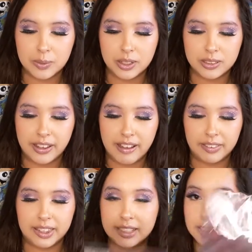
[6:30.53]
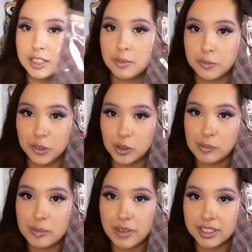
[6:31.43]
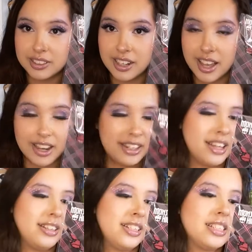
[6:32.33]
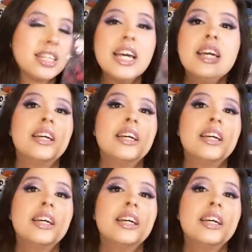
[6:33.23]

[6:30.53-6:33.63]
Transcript: We also have this, the normal Monster High necklace,